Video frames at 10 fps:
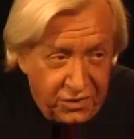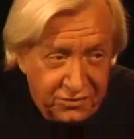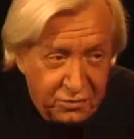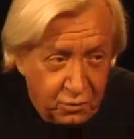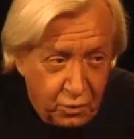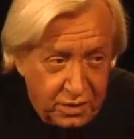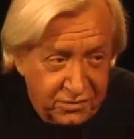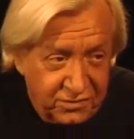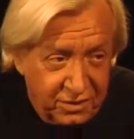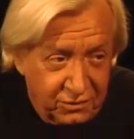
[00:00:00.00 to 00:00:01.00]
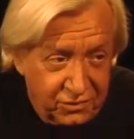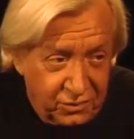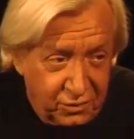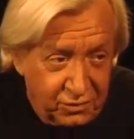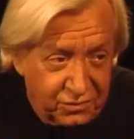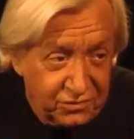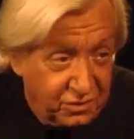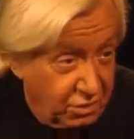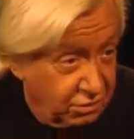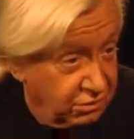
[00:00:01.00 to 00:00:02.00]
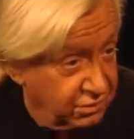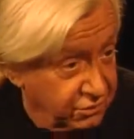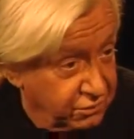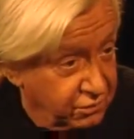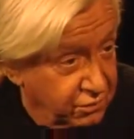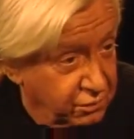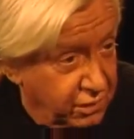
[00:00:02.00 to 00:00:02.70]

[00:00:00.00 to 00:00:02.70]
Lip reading: this great singer too, this Carl.